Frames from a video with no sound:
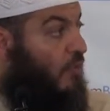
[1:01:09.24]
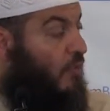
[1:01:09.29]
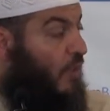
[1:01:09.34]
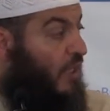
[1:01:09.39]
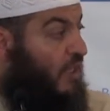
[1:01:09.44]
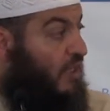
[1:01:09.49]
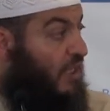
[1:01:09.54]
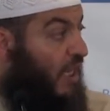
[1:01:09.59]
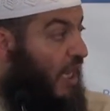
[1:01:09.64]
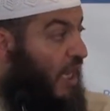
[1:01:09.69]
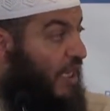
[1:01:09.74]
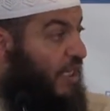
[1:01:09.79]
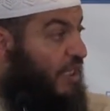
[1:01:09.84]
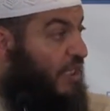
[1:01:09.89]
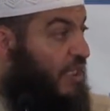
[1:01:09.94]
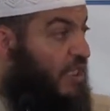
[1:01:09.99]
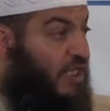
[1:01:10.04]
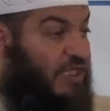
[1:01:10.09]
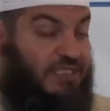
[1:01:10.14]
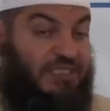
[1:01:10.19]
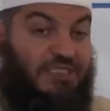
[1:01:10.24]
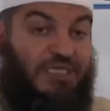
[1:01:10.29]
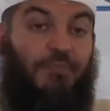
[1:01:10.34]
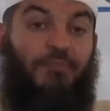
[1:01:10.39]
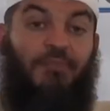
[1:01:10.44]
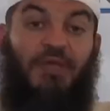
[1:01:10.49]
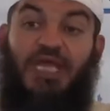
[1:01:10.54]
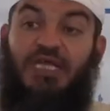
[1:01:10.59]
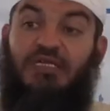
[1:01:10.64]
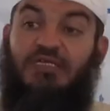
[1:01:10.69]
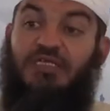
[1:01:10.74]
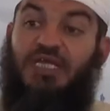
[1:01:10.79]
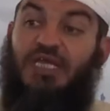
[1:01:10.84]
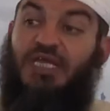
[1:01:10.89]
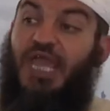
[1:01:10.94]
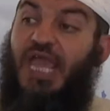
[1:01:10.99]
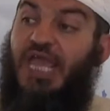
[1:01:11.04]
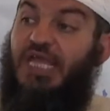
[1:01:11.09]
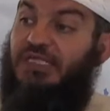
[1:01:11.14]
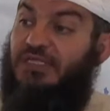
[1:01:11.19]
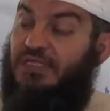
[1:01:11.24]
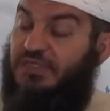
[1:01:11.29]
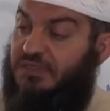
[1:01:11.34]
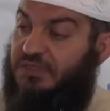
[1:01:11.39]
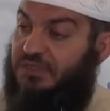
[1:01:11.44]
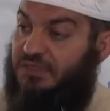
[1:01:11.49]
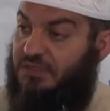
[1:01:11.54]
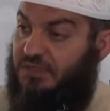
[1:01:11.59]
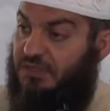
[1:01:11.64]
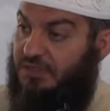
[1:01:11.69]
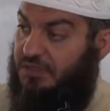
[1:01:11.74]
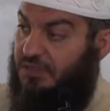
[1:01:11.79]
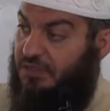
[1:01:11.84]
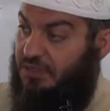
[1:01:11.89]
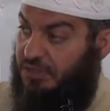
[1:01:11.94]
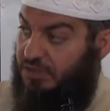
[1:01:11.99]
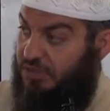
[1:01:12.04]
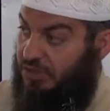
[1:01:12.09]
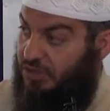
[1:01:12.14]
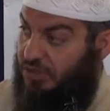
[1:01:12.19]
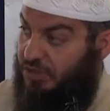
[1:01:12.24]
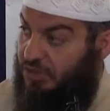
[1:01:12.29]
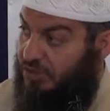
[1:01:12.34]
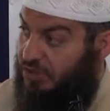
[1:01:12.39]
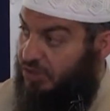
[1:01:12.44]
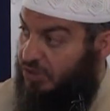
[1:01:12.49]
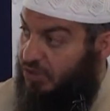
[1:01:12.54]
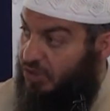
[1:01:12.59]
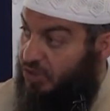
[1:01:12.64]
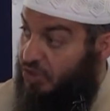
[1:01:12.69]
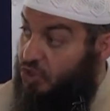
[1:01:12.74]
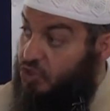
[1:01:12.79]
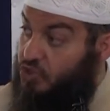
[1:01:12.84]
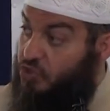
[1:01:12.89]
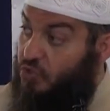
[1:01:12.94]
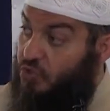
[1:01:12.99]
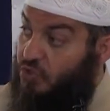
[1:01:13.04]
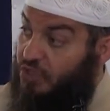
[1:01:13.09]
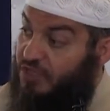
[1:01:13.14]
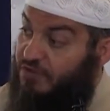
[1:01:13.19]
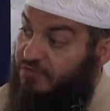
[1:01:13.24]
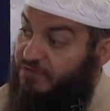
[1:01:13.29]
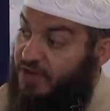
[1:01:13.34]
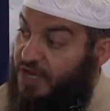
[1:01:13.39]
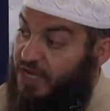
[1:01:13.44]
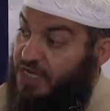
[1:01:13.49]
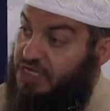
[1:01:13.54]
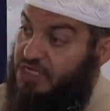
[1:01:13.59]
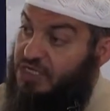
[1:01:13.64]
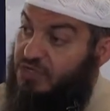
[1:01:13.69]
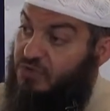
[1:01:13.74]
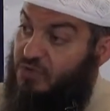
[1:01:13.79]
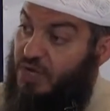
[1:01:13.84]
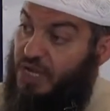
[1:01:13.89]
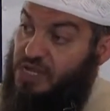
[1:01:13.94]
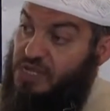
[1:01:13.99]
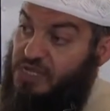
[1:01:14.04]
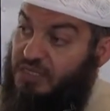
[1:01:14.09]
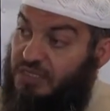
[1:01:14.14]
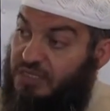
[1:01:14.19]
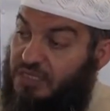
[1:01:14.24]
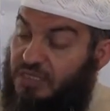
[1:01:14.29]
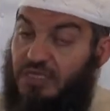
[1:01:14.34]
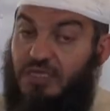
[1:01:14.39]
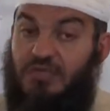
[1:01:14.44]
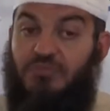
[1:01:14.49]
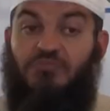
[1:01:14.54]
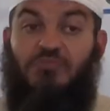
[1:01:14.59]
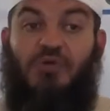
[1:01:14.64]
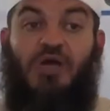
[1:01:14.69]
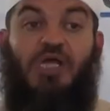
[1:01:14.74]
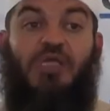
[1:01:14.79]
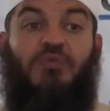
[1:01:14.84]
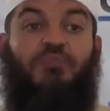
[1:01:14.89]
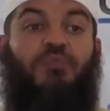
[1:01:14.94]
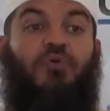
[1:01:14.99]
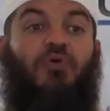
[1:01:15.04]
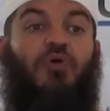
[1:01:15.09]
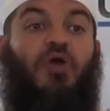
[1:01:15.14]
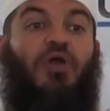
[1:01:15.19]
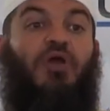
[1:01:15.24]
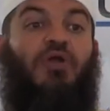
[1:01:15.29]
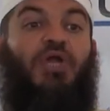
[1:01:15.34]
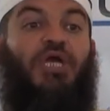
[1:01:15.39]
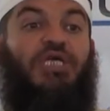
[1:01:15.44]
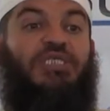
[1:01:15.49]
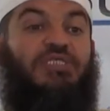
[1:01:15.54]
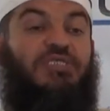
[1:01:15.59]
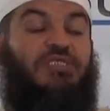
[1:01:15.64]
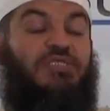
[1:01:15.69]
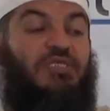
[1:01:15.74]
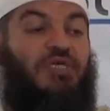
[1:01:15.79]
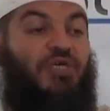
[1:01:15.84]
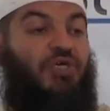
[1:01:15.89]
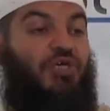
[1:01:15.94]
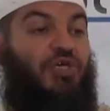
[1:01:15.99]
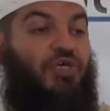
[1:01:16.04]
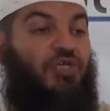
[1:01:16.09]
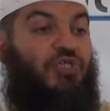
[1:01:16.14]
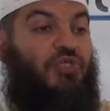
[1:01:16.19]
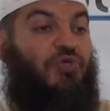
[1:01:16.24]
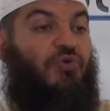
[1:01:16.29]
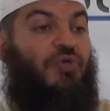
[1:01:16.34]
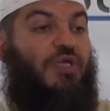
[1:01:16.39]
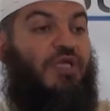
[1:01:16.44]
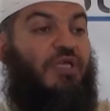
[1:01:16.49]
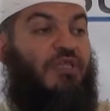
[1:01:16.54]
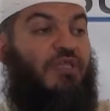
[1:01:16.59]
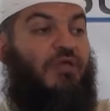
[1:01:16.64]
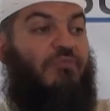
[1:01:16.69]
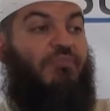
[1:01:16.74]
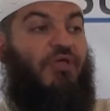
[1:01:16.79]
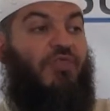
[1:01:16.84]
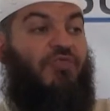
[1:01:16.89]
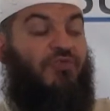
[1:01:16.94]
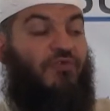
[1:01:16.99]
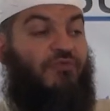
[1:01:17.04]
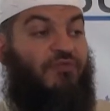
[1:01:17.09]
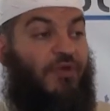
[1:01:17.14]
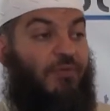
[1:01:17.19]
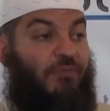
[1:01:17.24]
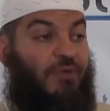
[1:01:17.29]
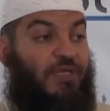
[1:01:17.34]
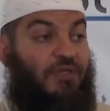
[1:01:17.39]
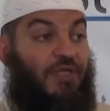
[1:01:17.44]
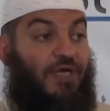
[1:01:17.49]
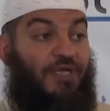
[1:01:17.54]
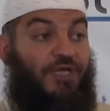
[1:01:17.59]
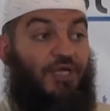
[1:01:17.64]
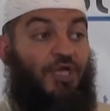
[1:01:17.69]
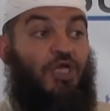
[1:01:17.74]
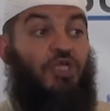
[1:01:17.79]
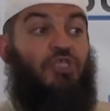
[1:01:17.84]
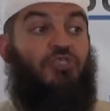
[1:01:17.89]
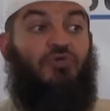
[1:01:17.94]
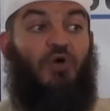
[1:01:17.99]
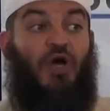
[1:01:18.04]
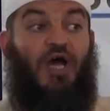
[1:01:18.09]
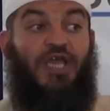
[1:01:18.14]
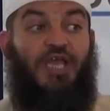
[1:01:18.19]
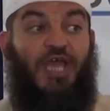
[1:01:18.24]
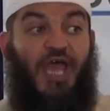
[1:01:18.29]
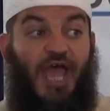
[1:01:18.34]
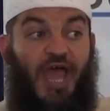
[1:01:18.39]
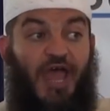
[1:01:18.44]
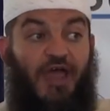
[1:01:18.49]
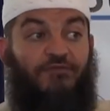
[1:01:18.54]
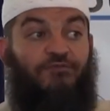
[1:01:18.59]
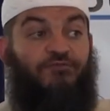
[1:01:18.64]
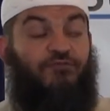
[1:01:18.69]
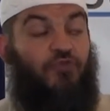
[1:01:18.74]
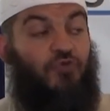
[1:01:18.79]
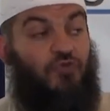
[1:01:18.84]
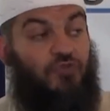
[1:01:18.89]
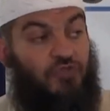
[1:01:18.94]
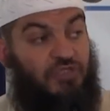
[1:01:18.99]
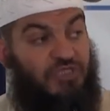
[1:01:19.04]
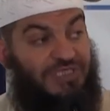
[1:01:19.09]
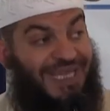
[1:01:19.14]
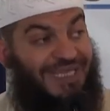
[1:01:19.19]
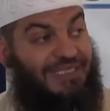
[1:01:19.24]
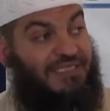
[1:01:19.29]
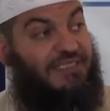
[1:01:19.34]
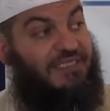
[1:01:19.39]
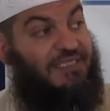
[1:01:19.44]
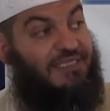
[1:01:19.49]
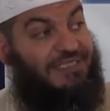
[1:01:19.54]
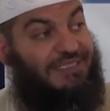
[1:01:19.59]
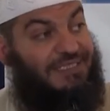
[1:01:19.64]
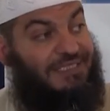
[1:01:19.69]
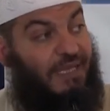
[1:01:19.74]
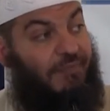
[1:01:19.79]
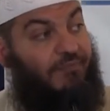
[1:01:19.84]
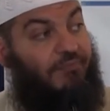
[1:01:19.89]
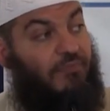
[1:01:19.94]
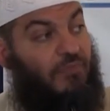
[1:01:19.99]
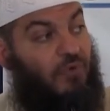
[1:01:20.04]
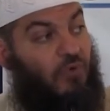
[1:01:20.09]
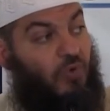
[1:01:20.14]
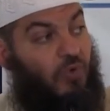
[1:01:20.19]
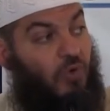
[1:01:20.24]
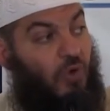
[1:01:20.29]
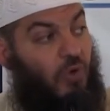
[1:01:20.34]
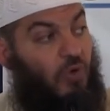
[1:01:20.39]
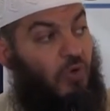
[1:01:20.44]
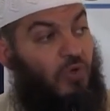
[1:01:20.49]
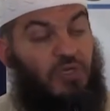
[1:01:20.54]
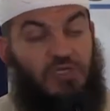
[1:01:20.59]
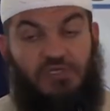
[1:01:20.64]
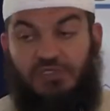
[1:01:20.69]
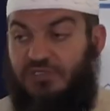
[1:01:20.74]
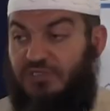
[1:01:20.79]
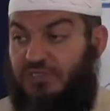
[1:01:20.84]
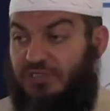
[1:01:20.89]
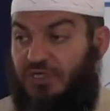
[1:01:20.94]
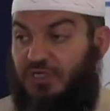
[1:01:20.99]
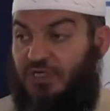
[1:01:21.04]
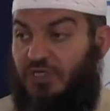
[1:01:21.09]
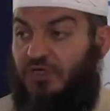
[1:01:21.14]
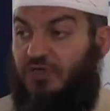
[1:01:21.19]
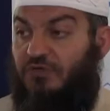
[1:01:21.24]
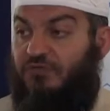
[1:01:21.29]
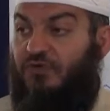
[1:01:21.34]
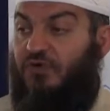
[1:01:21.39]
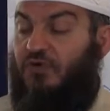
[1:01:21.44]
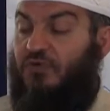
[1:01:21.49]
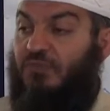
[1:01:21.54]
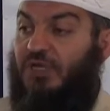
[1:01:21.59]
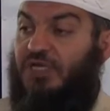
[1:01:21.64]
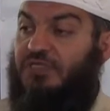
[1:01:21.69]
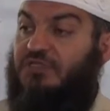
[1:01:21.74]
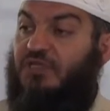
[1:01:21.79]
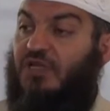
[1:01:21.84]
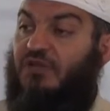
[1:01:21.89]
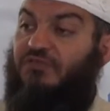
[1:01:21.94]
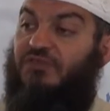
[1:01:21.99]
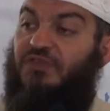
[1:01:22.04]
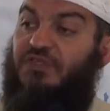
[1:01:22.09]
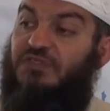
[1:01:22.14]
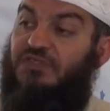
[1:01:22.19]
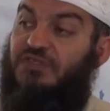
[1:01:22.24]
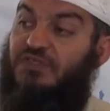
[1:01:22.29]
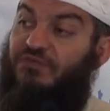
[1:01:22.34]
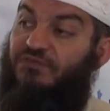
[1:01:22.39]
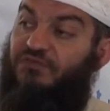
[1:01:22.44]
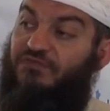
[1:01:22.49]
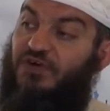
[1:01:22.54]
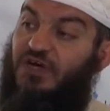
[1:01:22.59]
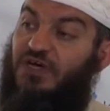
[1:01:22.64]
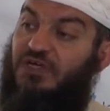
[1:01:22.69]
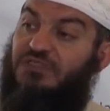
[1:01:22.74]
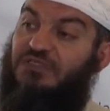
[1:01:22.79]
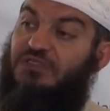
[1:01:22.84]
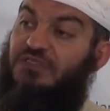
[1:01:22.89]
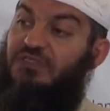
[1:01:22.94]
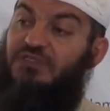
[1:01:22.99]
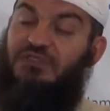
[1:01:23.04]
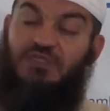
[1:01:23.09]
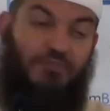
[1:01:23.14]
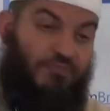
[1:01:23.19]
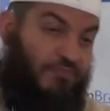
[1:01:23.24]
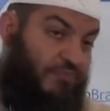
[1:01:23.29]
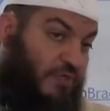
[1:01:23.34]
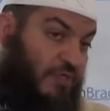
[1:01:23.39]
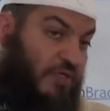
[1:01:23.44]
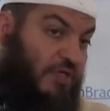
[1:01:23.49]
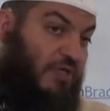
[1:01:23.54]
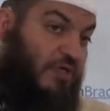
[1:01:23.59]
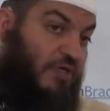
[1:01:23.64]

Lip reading: What I need some indicators to evaluate my progress during the month of Ramadan. So I have to set some goals for myself. This is the first step